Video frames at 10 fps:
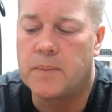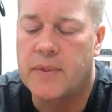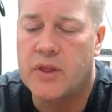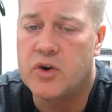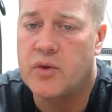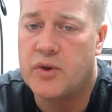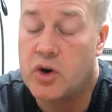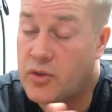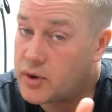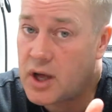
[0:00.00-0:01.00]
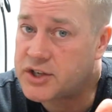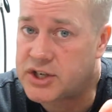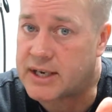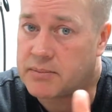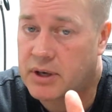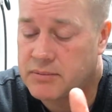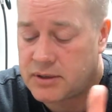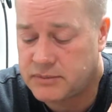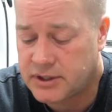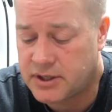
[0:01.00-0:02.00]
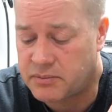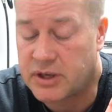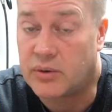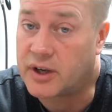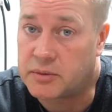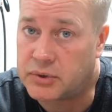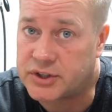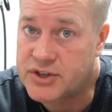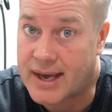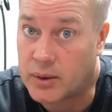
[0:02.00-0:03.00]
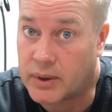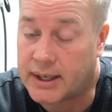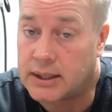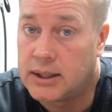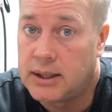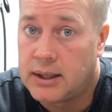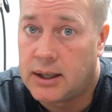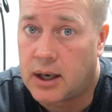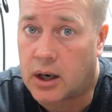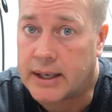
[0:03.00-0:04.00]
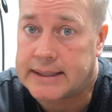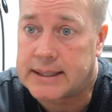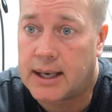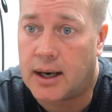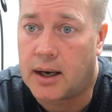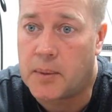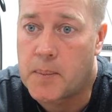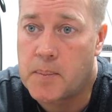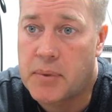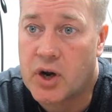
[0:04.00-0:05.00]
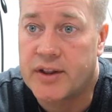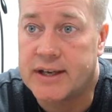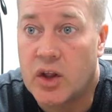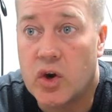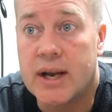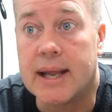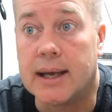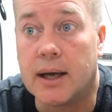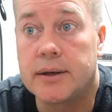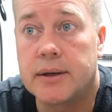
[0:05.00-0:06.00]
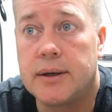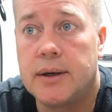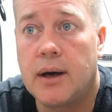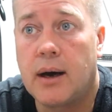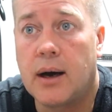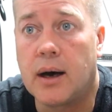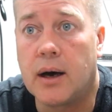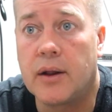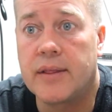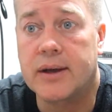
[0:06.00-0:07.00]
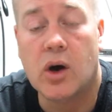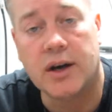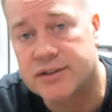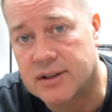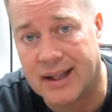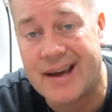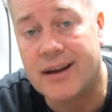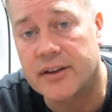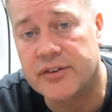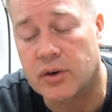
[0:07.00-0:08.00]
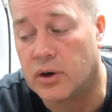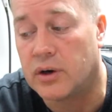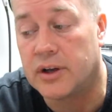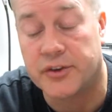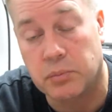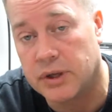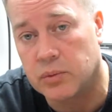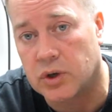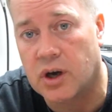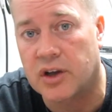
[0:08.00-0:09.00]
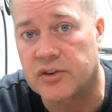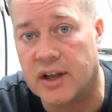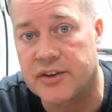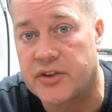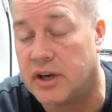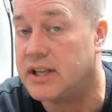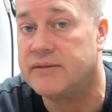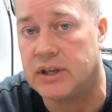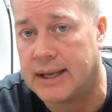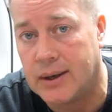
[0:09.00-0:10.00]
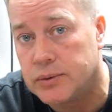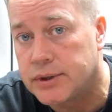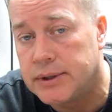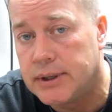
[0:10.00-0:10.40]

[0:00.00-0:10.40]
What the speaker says: They're not cheap. I'm not going to beat around the bush that way. All right, but on the other hand, they cost less, or a splint will cost less than an evening out